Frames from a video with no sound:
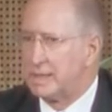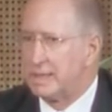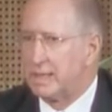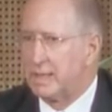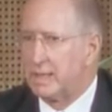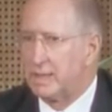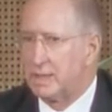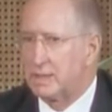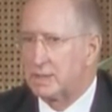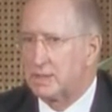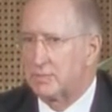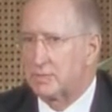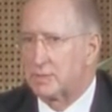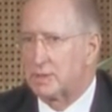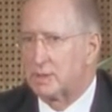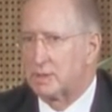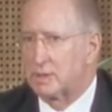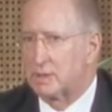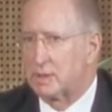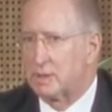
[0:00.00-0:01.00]
Yeah, yes,
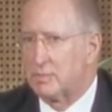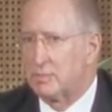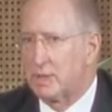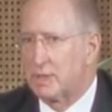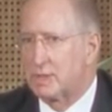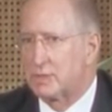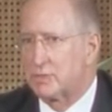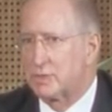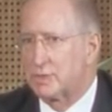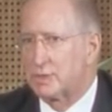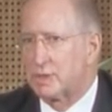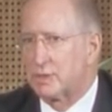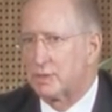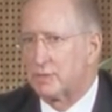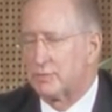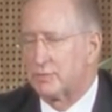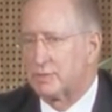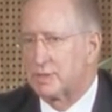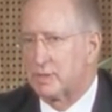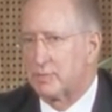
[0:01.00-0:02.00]
absolutely. I mean, as a result
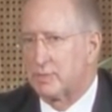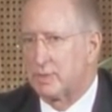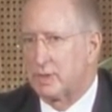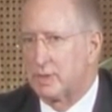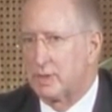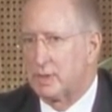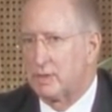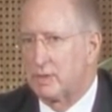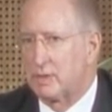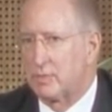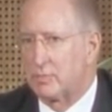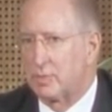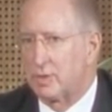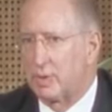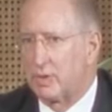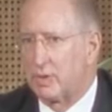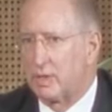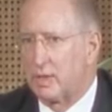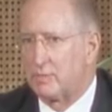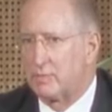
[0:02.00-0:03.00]
of some of the
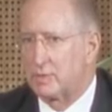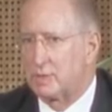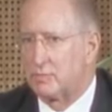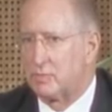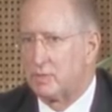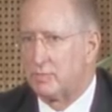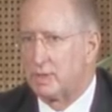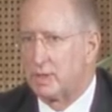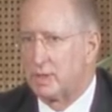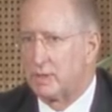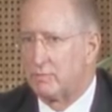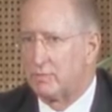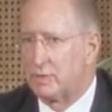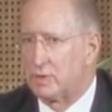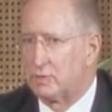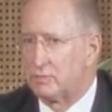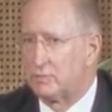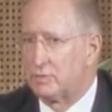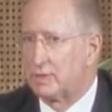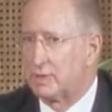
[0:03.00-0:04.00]
programs that we've been
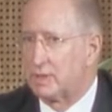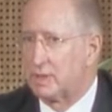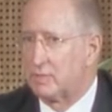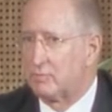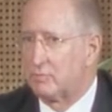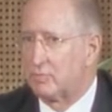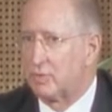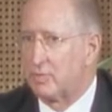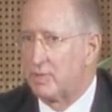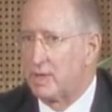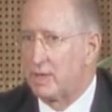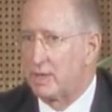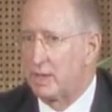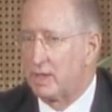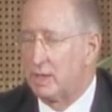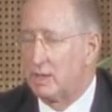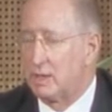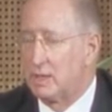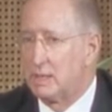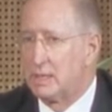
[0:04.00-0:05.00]
involved with and
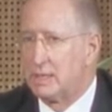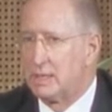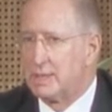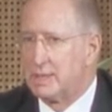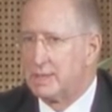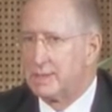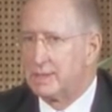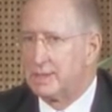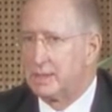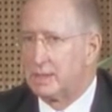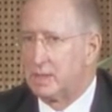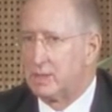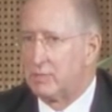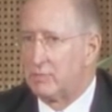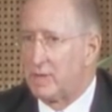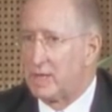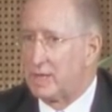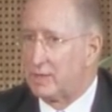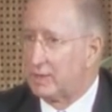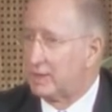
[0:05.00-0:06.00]
promoting,
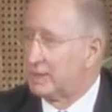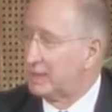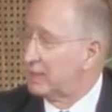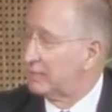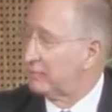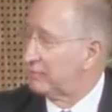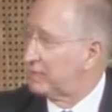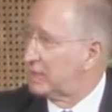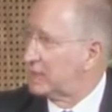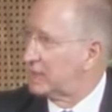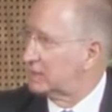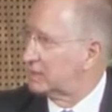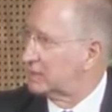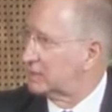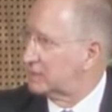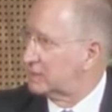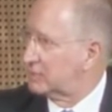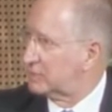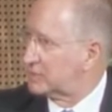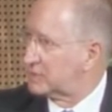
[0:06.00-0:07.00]
around identifying
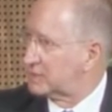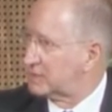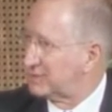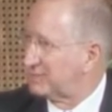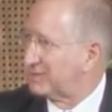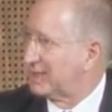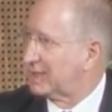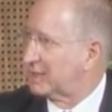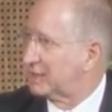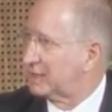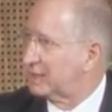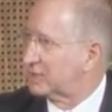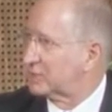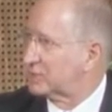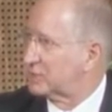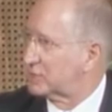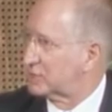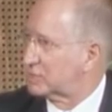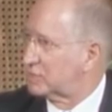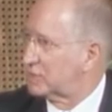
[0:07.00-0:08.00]
that there is a direct
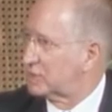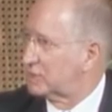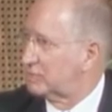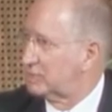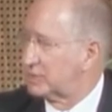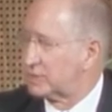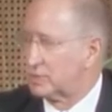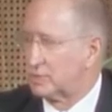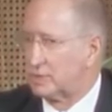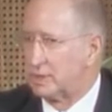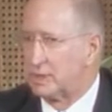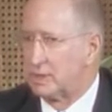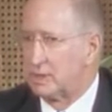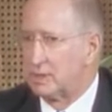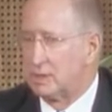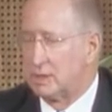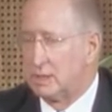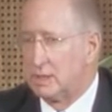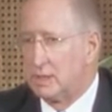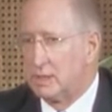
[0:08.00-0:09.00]
connection as well
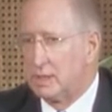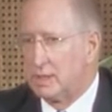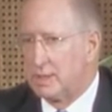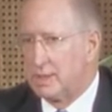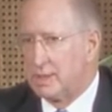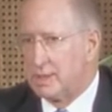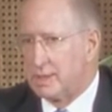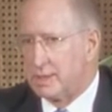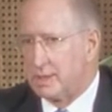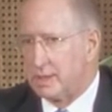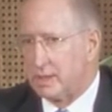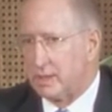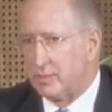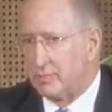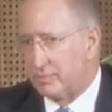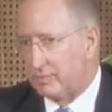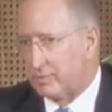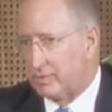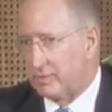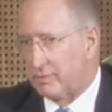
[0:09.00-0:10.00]
between
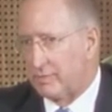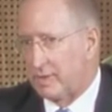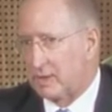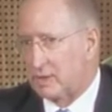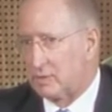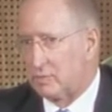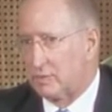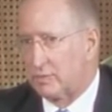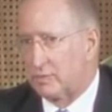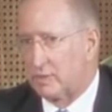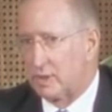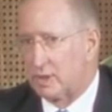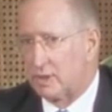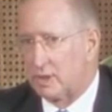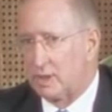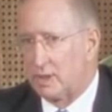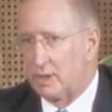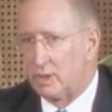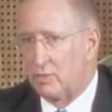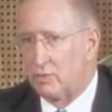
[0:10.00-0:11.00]
the fact that we've got
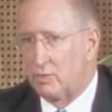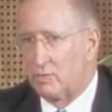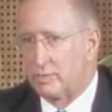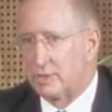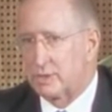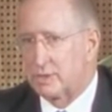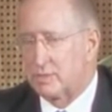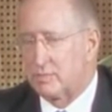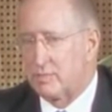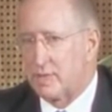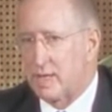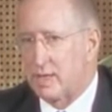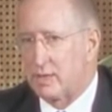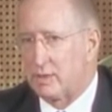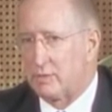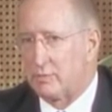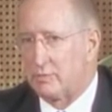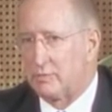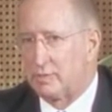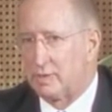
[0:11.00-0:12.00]
an enormous amount
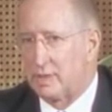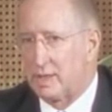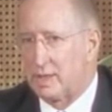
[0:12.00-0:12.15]
of